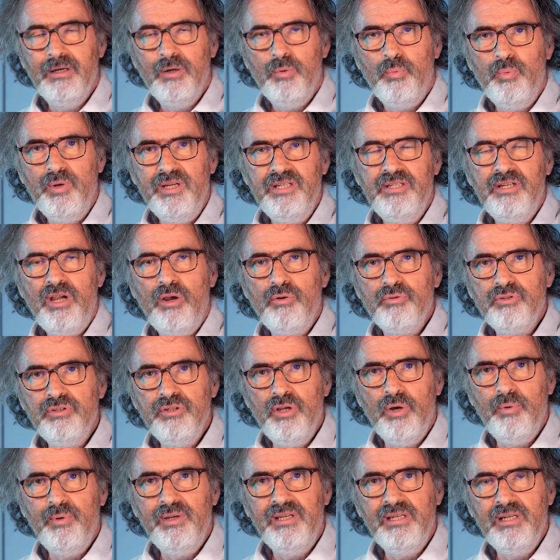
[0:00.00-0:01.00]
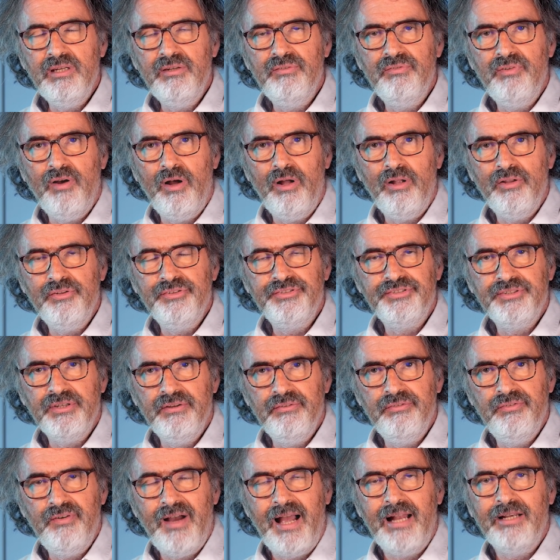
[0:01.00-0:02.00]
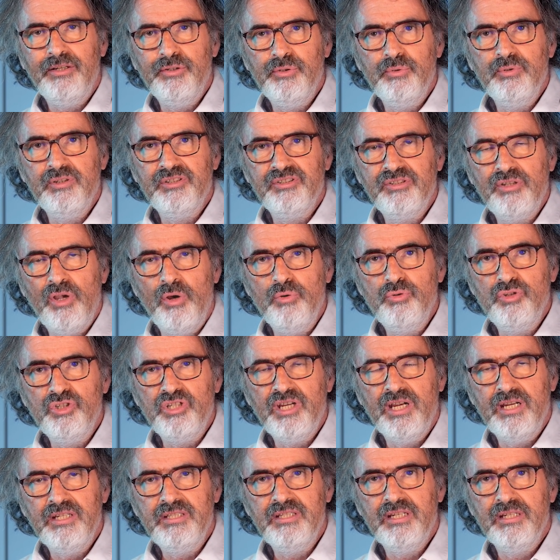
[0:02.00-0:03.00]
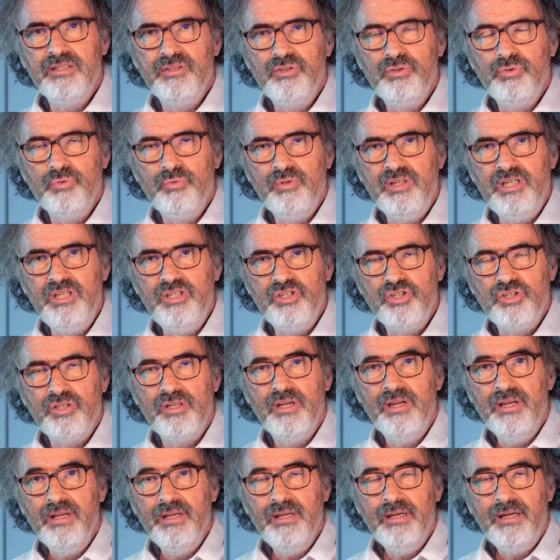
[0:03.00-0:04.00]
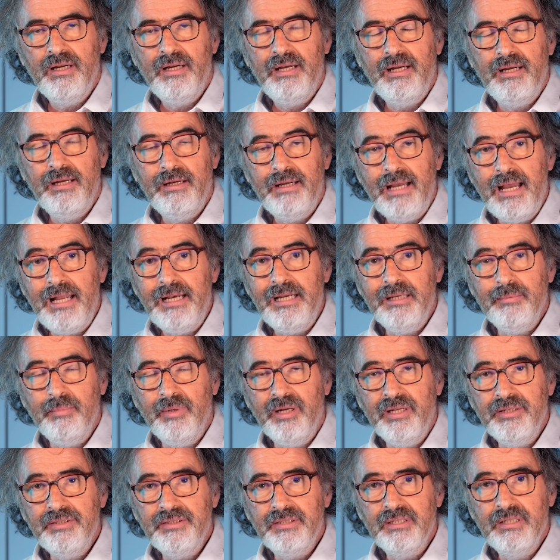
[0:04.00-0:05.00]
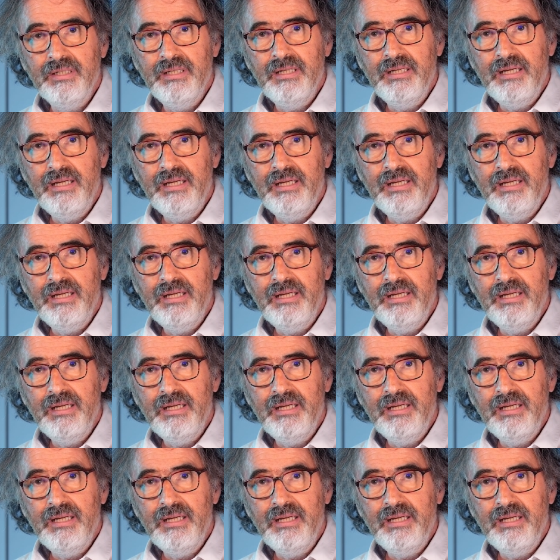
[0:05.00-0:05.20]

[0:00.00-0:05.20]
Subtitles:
We don't know in advance a value associated to each element,